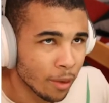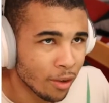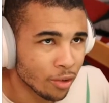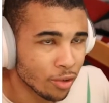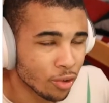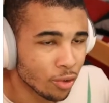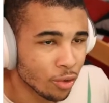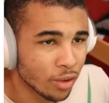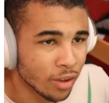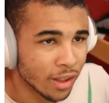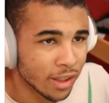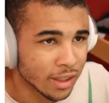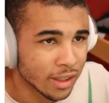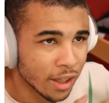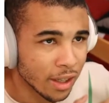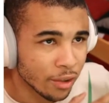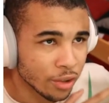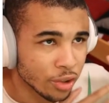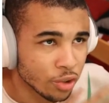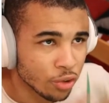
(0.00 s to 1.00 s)
I'll show you guys
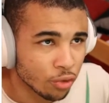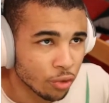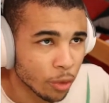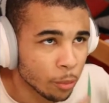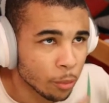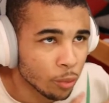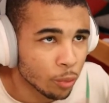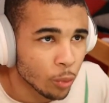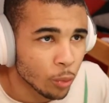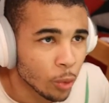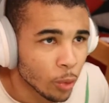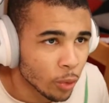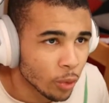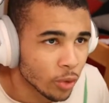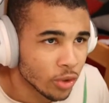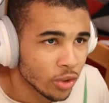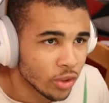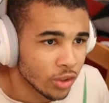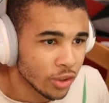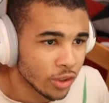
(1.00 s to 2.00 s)
how the script
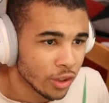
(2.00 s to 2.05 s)
works.